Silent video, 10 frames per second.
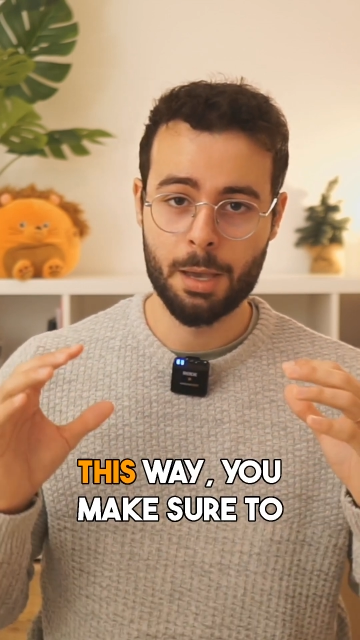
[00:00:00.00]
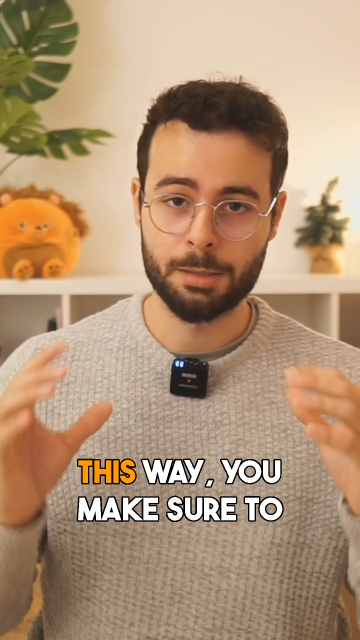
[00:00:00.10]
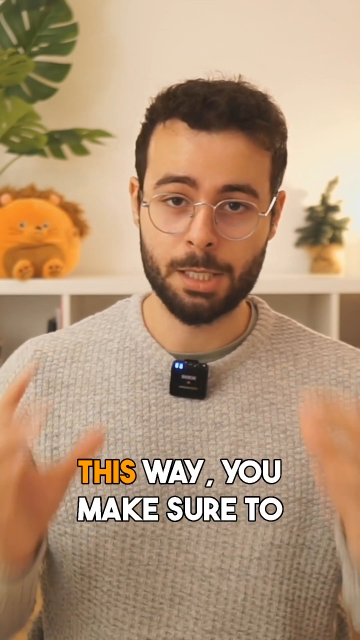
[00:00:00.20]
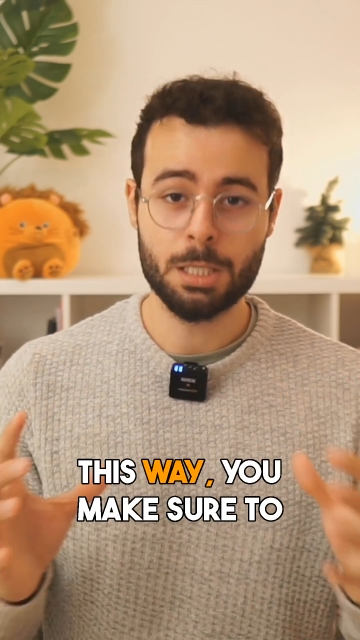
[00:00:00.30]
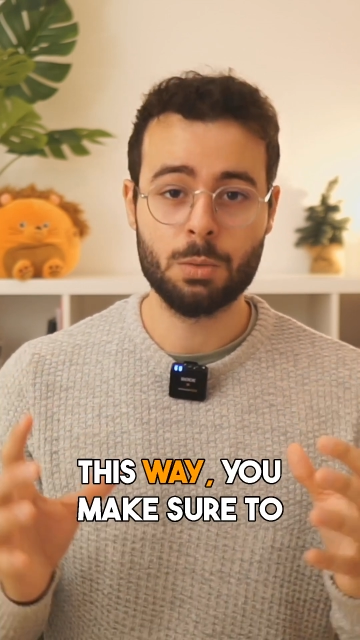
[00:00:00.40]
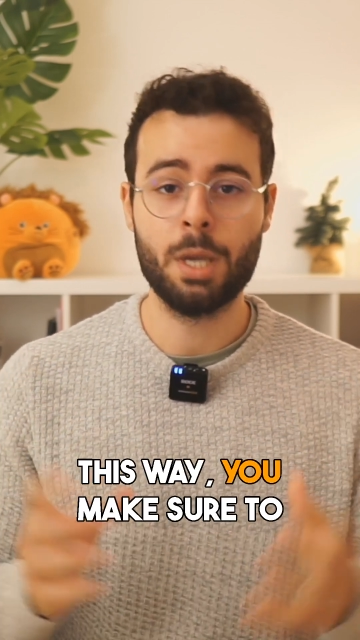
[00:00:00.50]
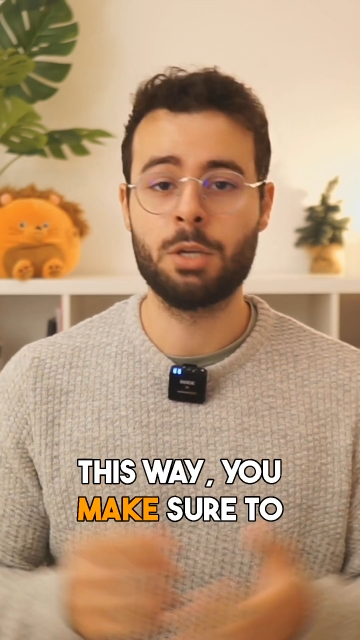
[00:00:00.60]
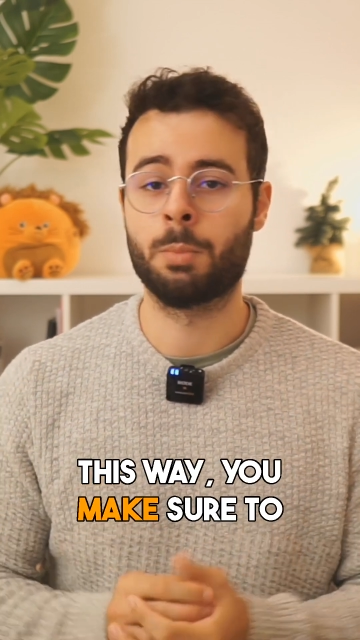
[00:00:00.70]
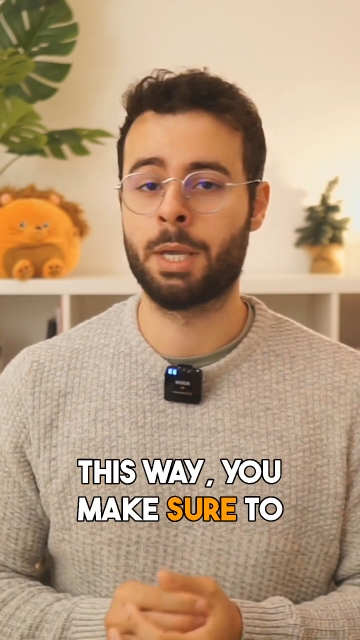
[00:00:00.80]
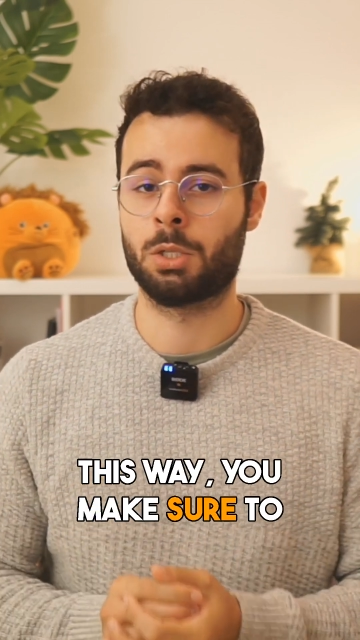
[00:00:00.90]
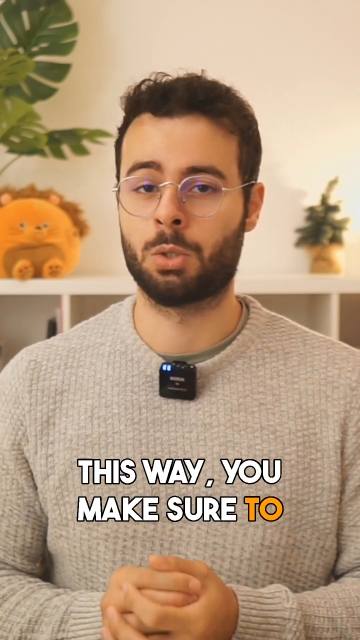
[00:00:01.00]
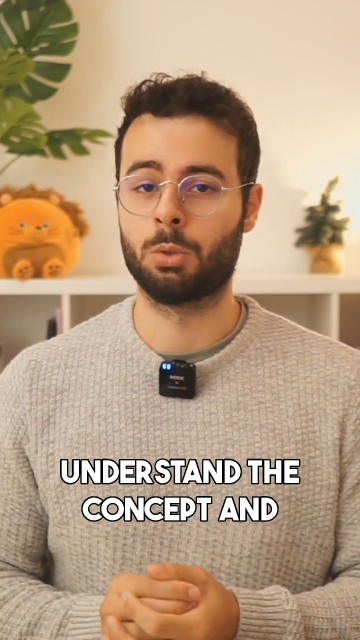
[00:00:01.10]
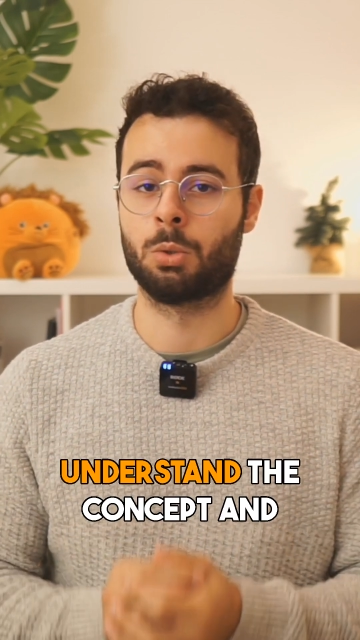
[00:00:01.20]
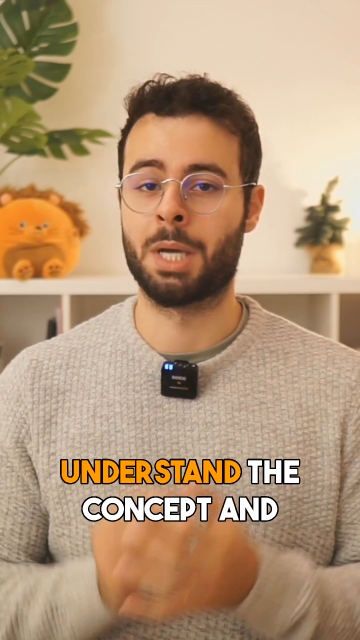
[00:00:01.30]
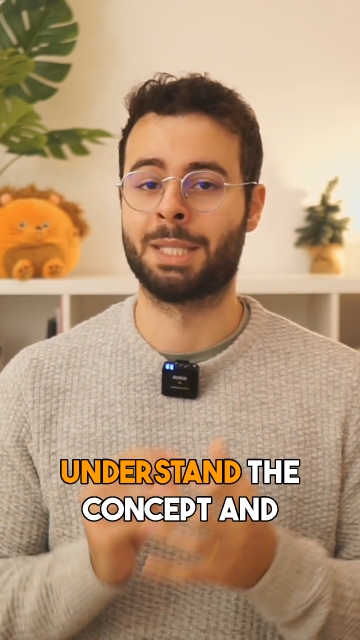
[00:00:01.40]
This way you make sure
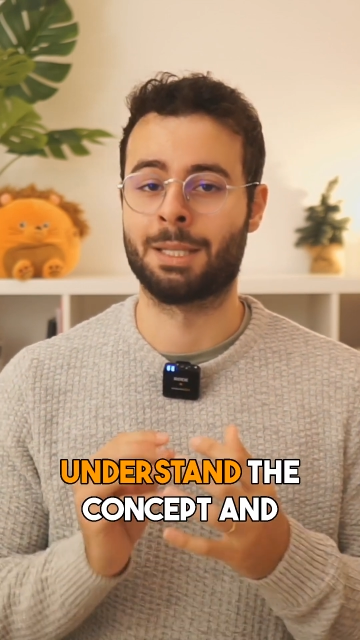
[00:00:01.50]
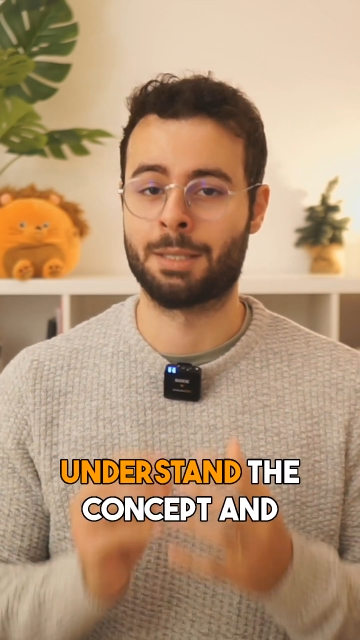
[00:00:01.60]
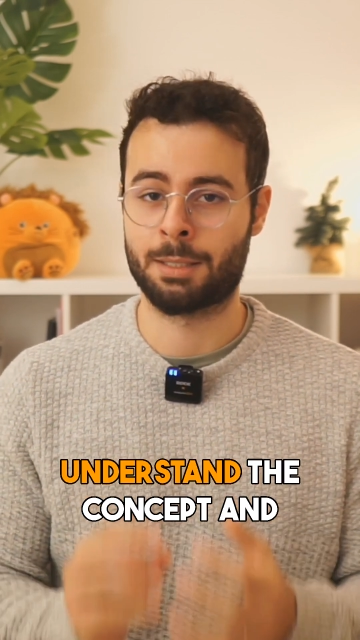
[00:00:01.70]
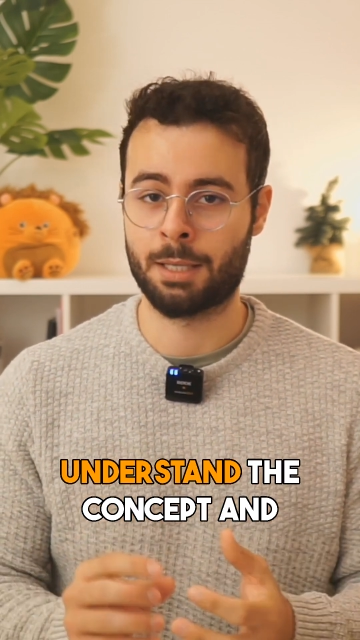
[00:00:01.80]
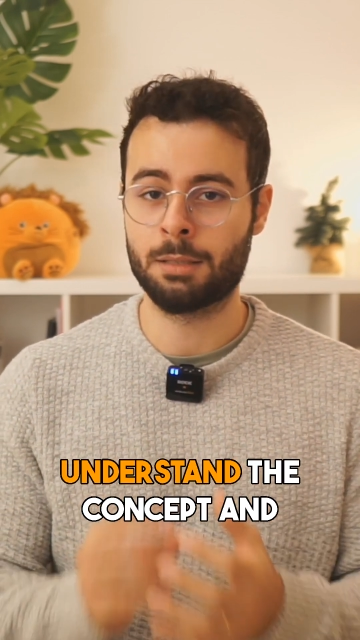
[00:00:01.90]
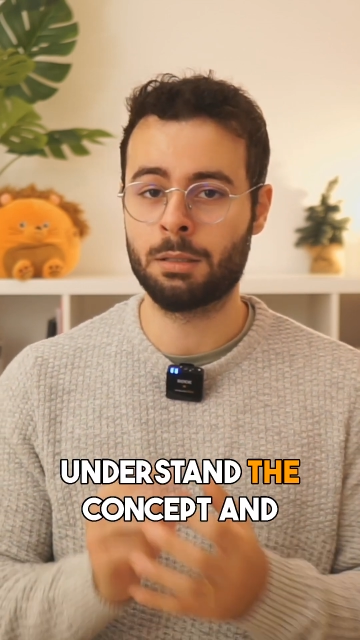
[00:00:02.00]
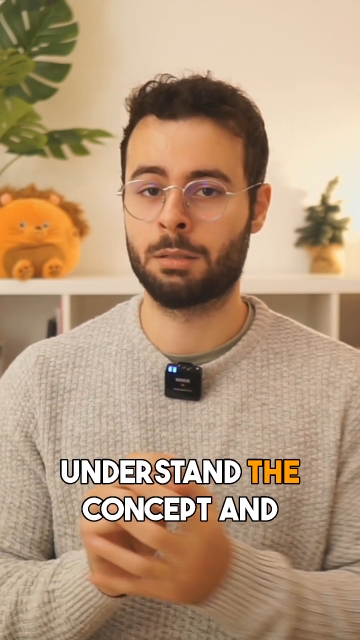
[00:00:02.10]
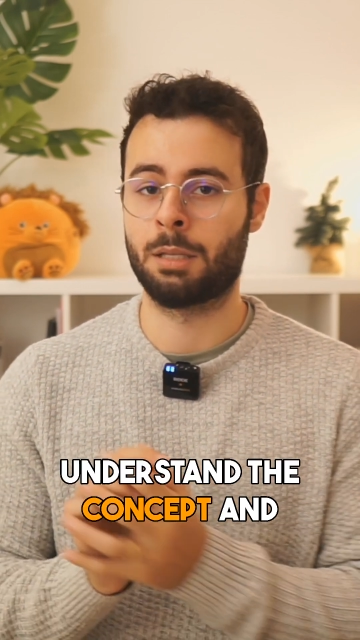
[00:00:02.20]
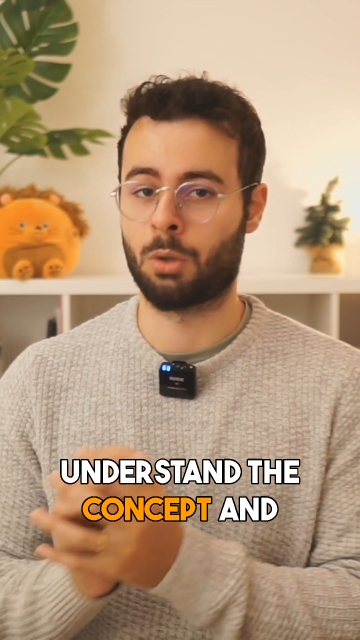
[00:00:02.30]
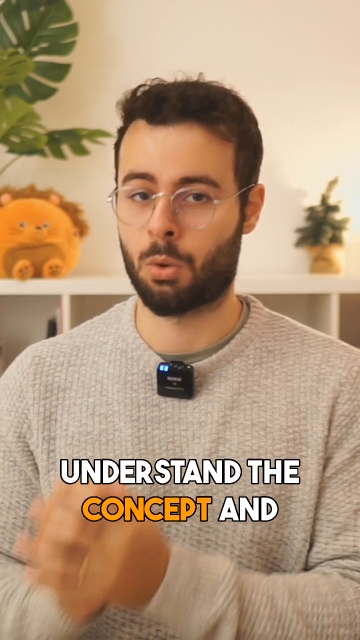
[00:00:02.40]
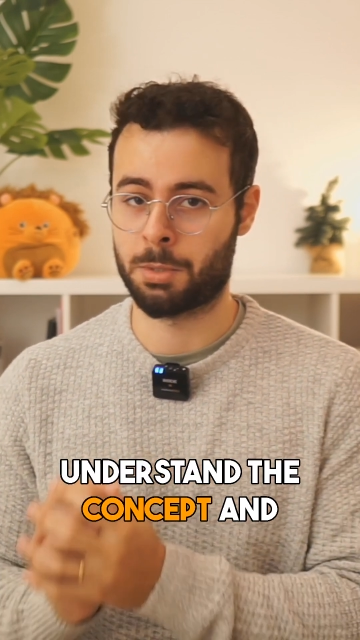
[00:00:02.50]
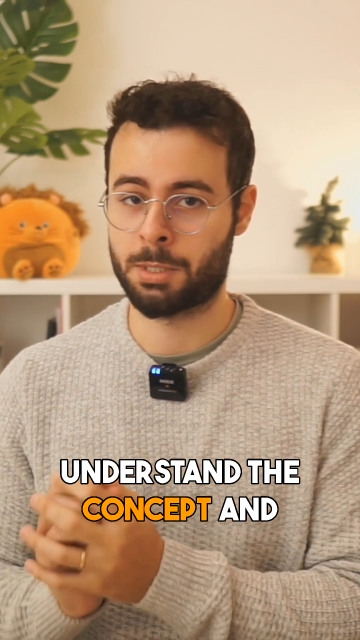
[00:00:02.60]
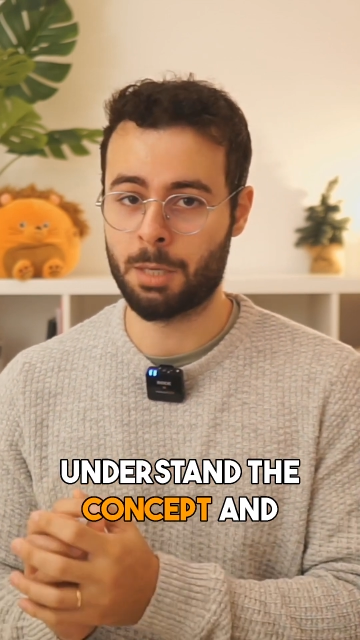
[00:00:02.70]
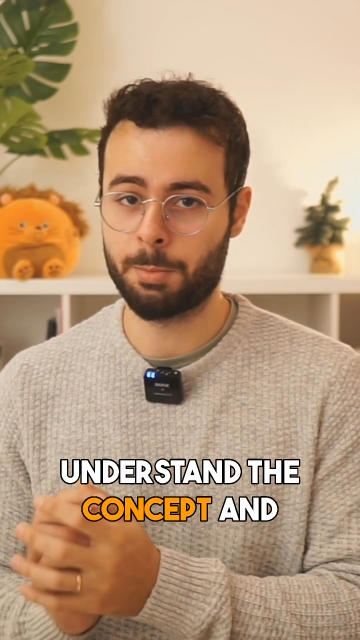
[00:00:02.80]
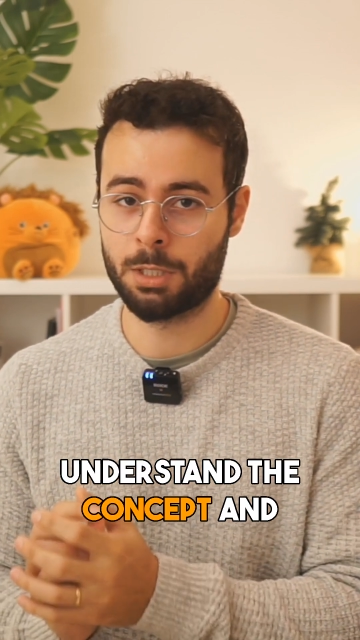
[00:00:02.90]
to understand the
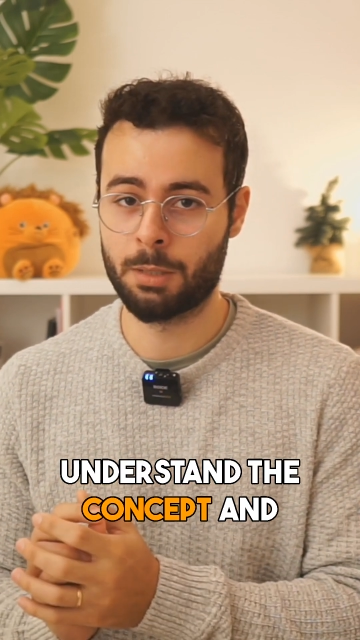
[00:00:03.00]
concept